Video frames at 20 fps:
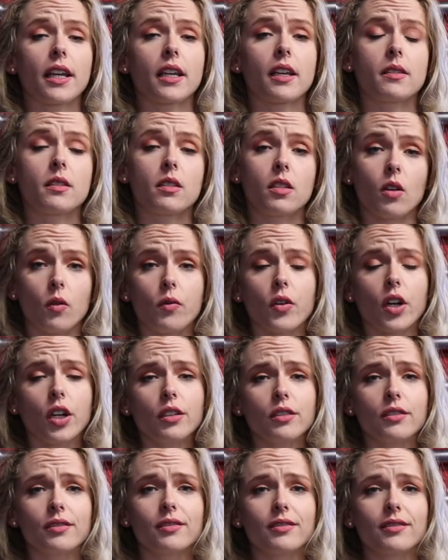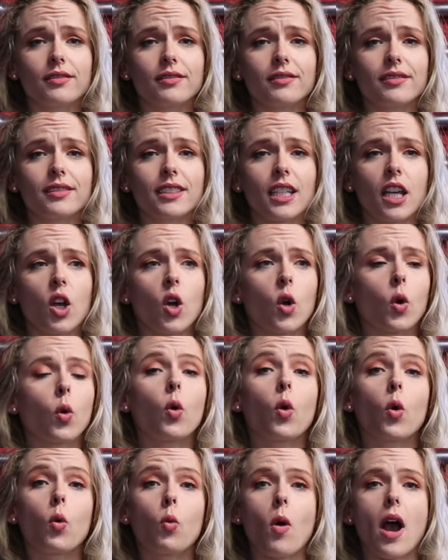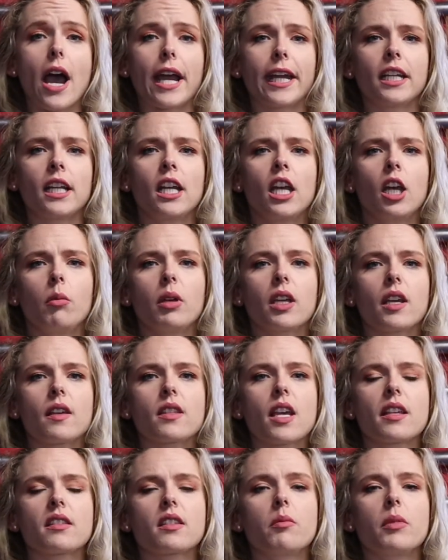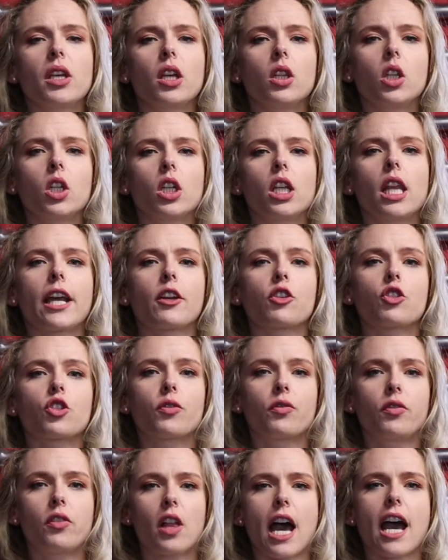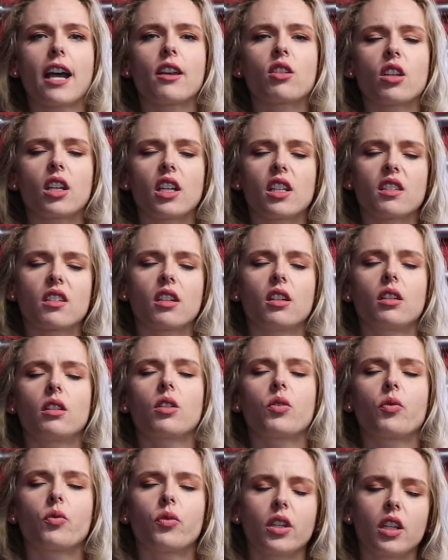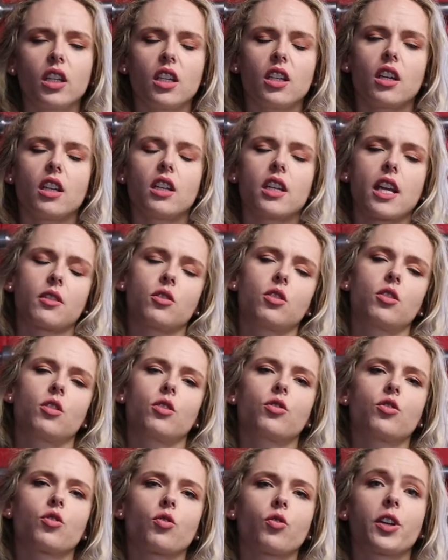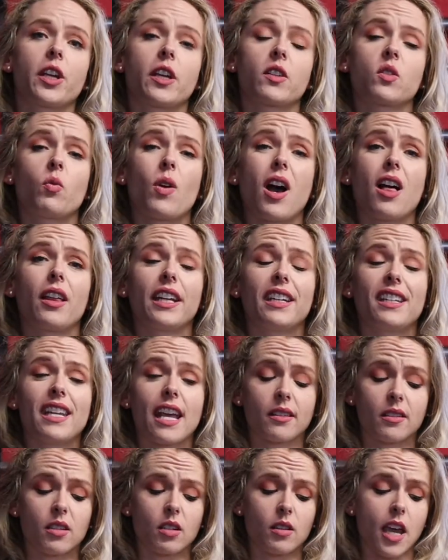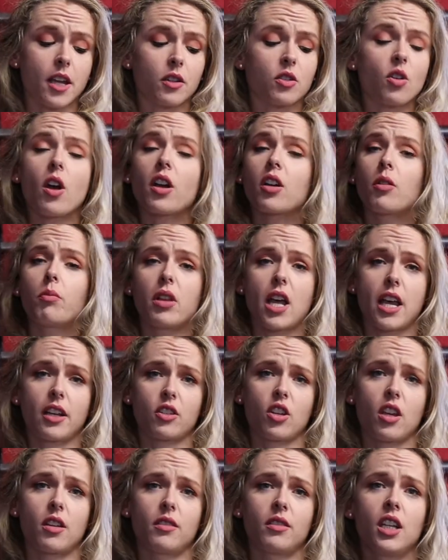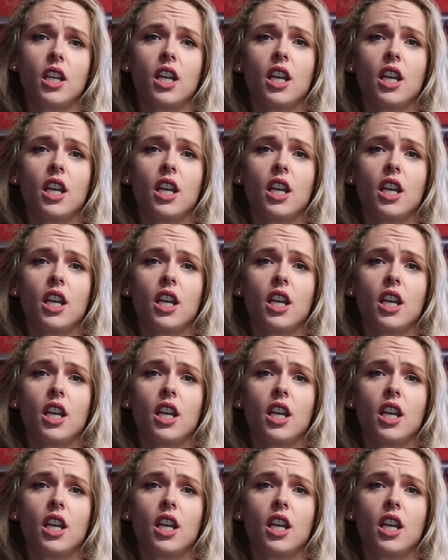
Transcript: like a silver or white, because that's gonna be a little extra flash and it's gonna look really good next to your jewelry as well and next to that dark complexion,